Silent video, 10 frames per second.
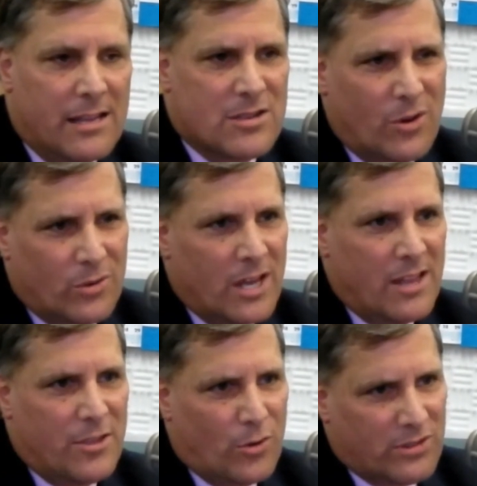And so
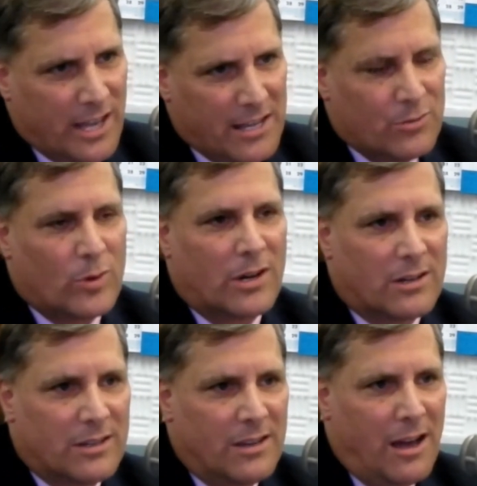those things
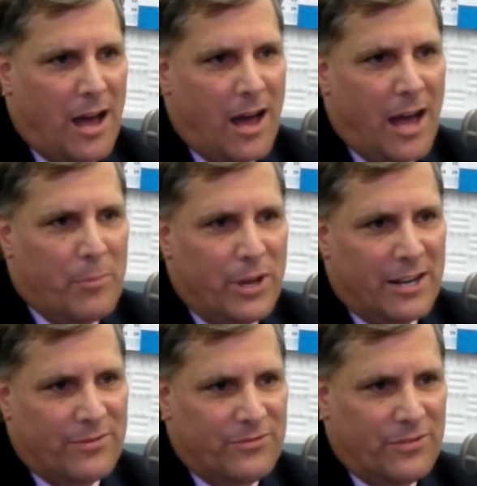were a
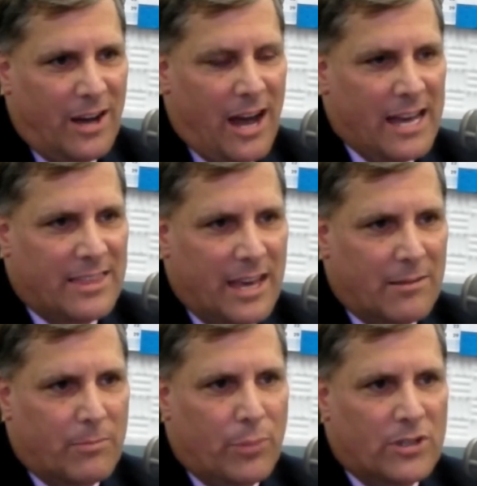bit of, I
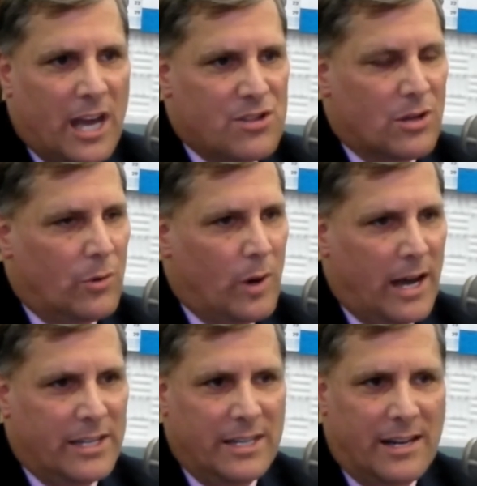think, potential
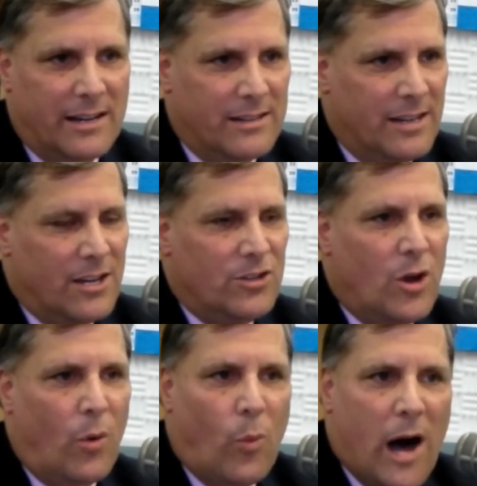while you
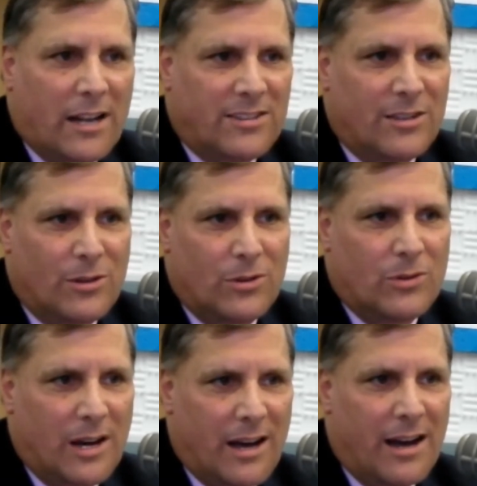don't want to